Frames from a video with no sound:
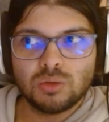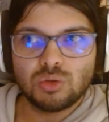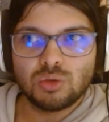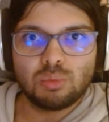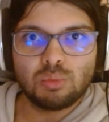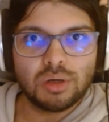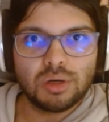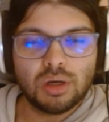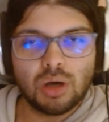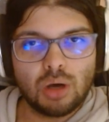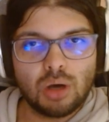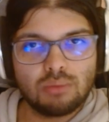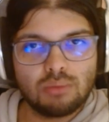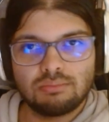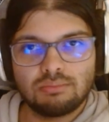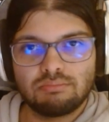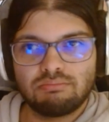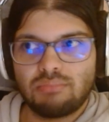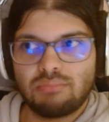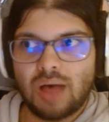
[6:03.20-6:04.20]
to
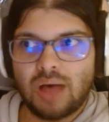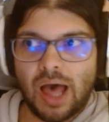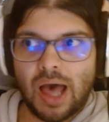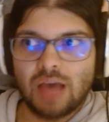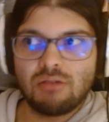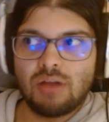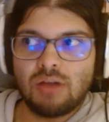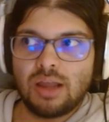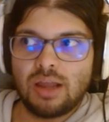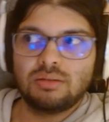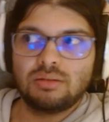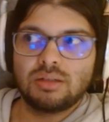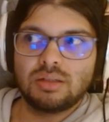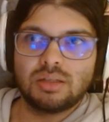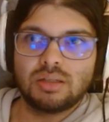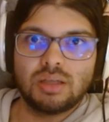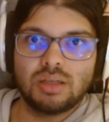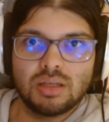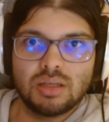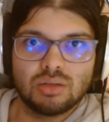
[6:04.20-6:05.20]
become higher
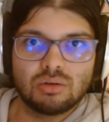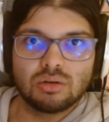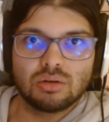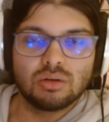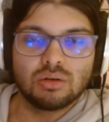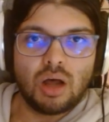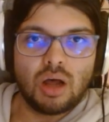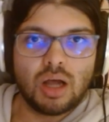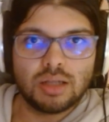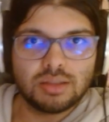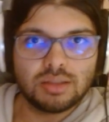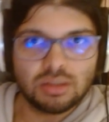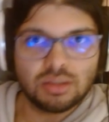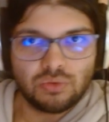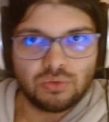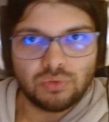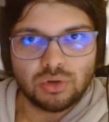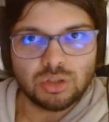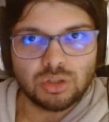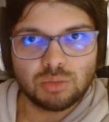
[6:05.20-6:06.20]
entities or gods in the
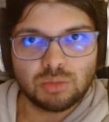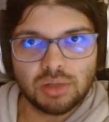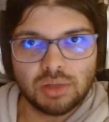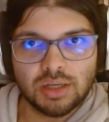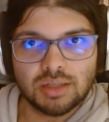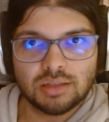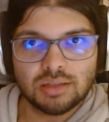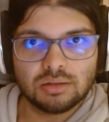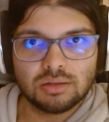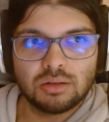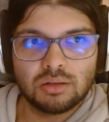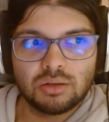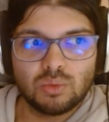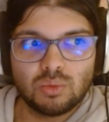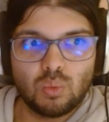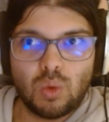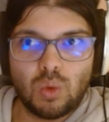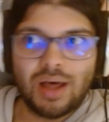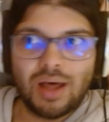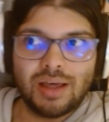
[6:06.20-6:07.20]
first place?
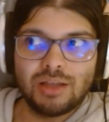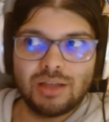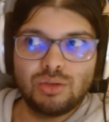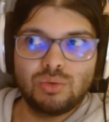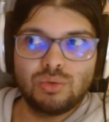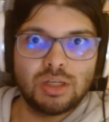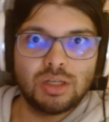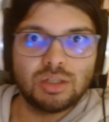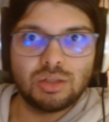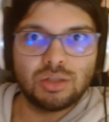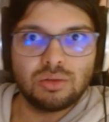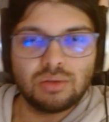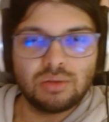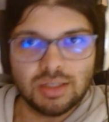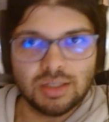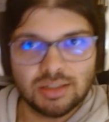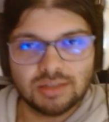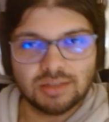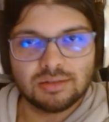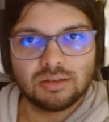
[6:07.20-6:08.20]
Why do they do
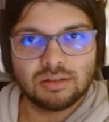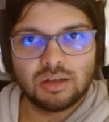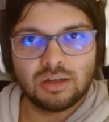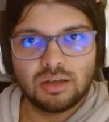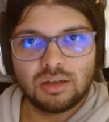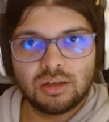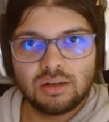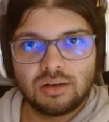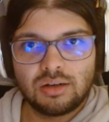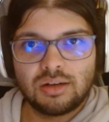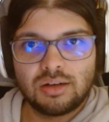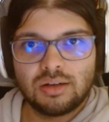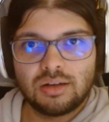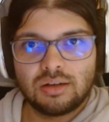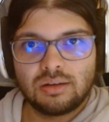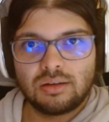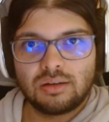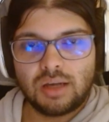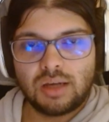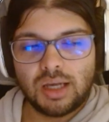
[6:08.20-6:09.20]
this?
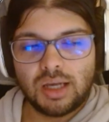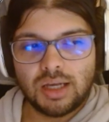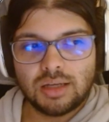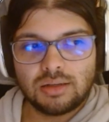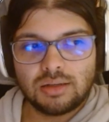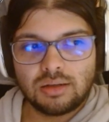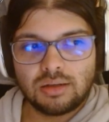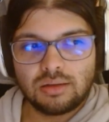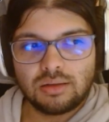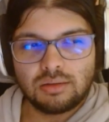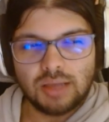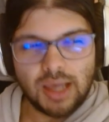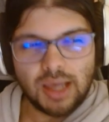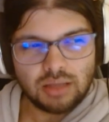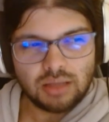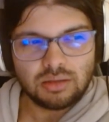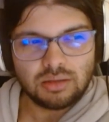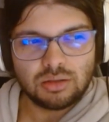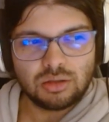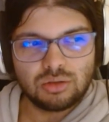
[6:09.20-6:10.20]
And the
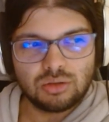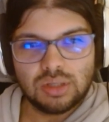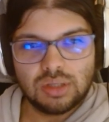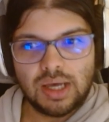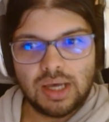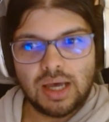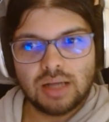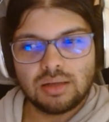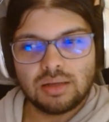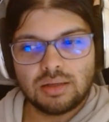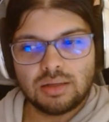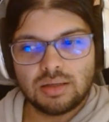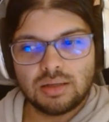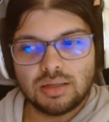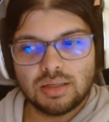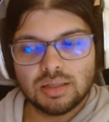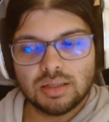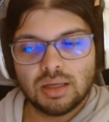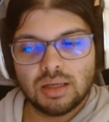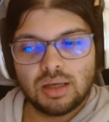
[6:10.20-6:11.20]
answer to that
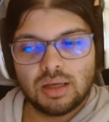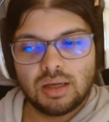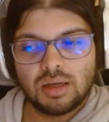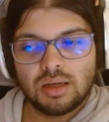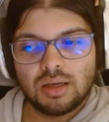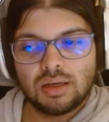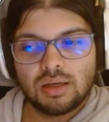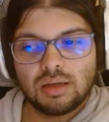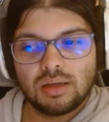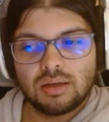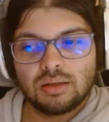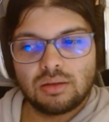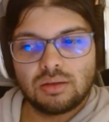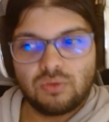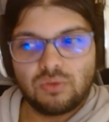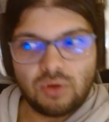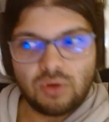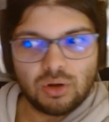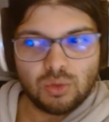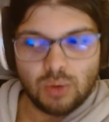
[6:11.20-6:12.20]
is the
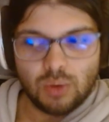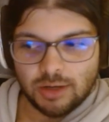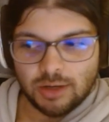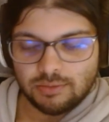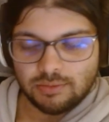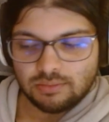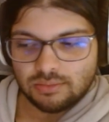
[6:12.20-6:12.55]
following.